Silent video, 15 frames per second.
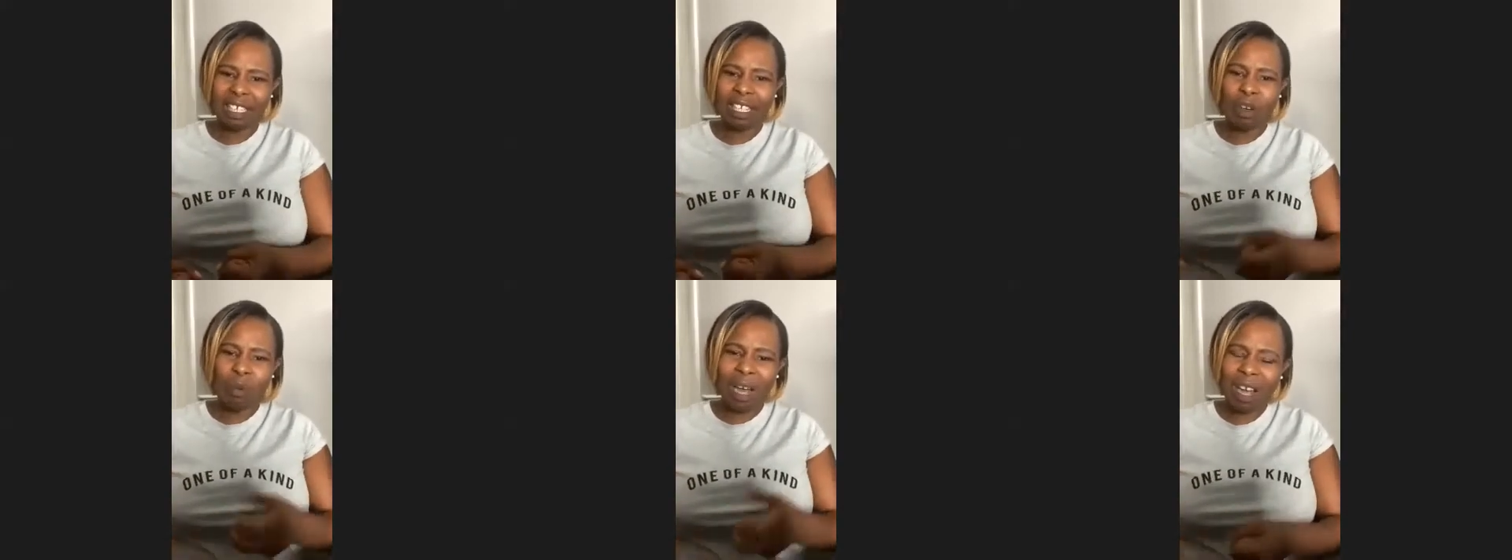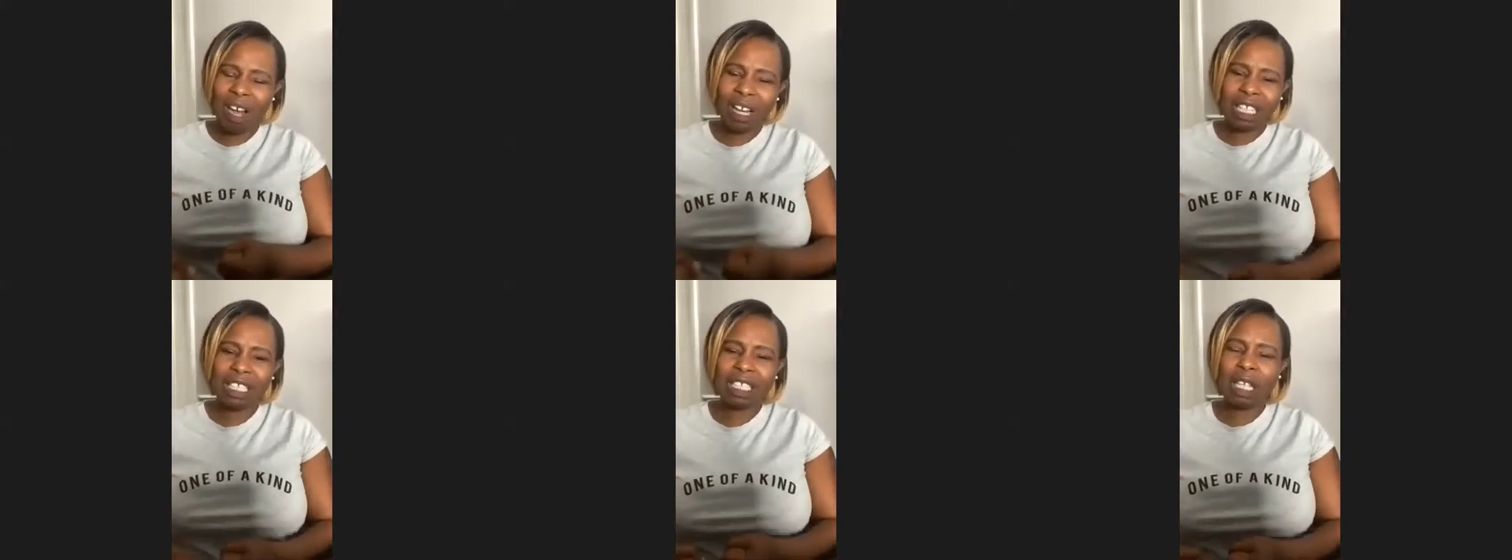Why
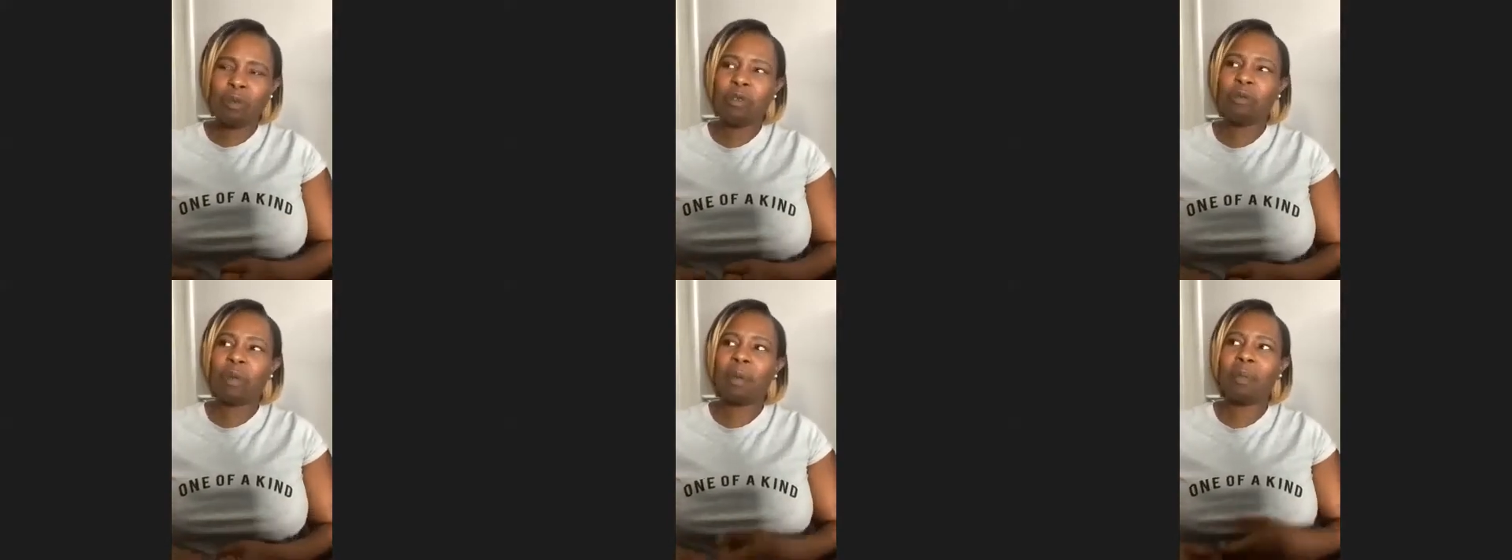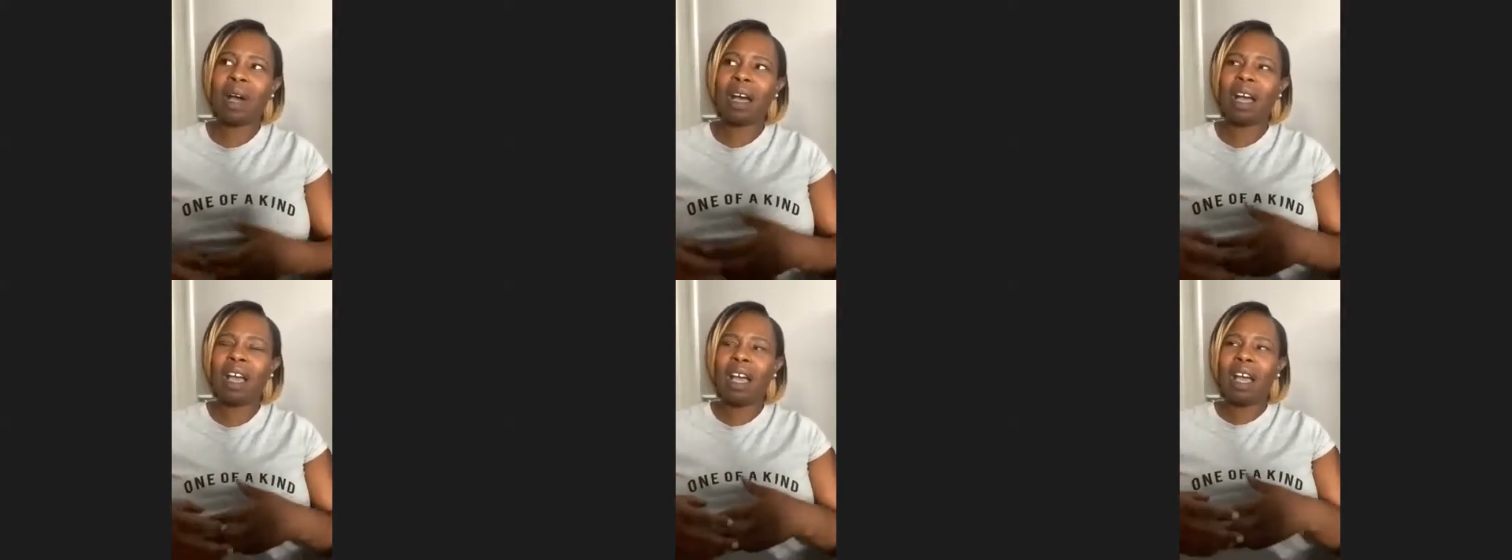can't it stick with me? But
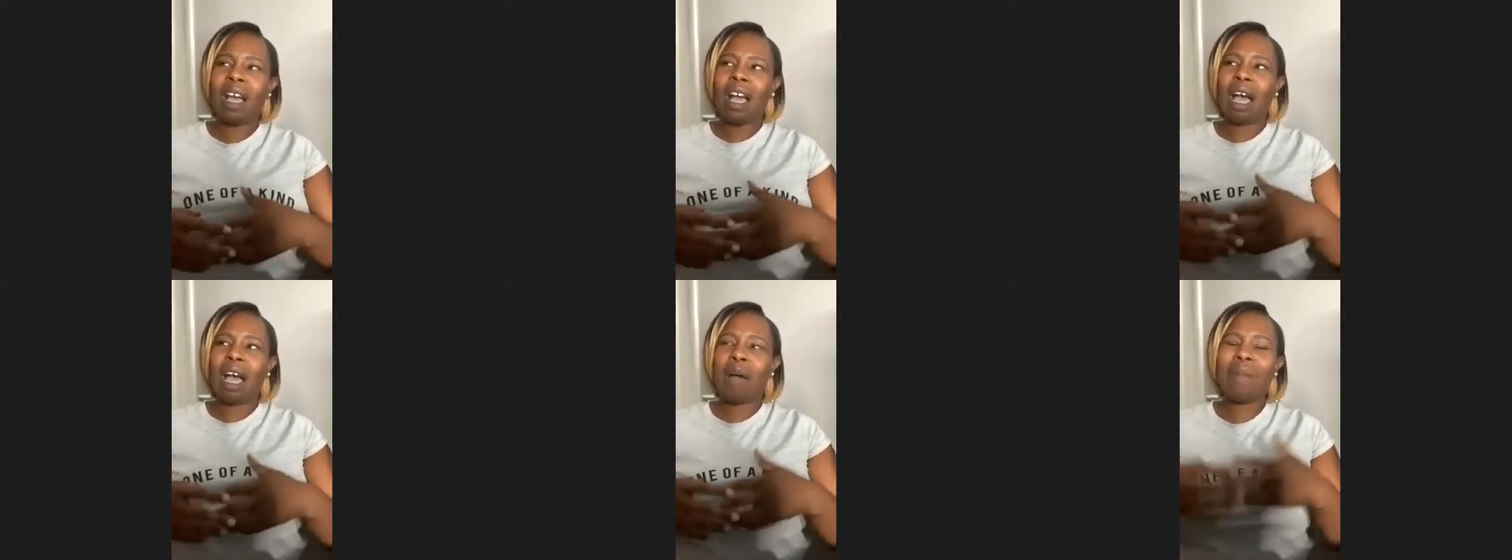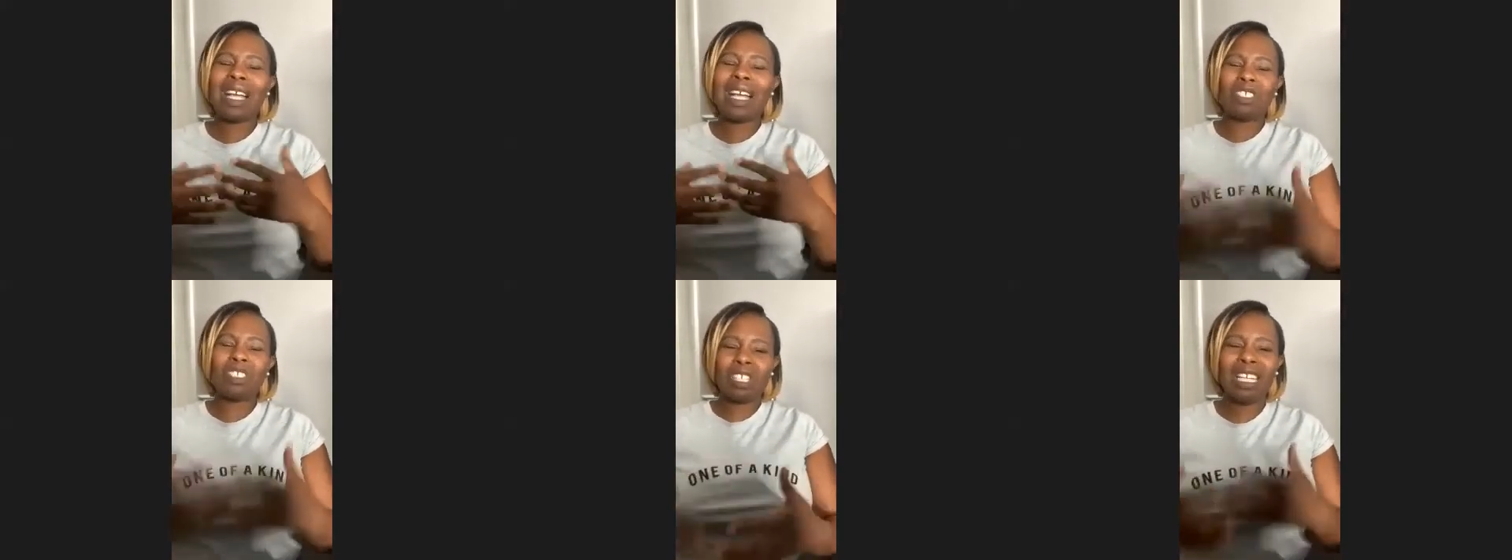I'm
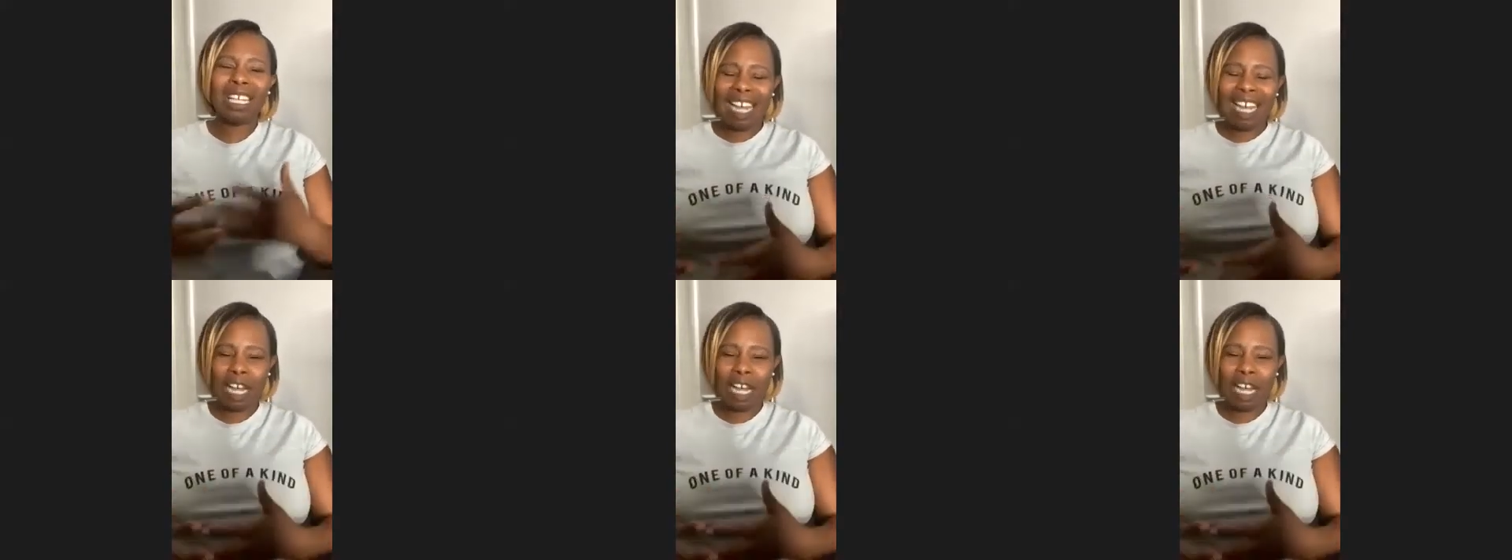actually glad,